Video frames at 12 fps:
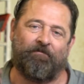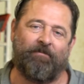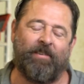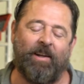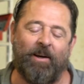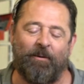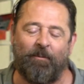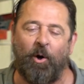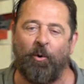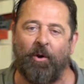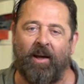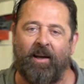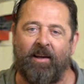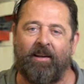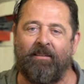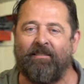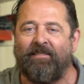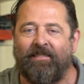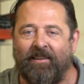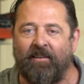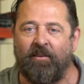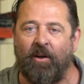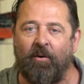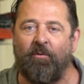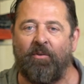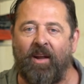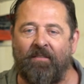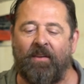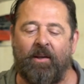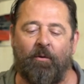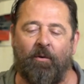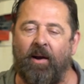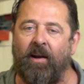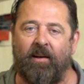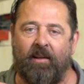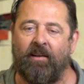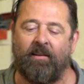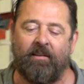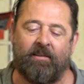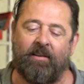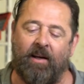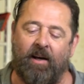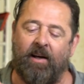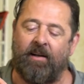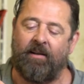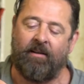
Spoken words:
you know, okay. You know, nothing great. It is not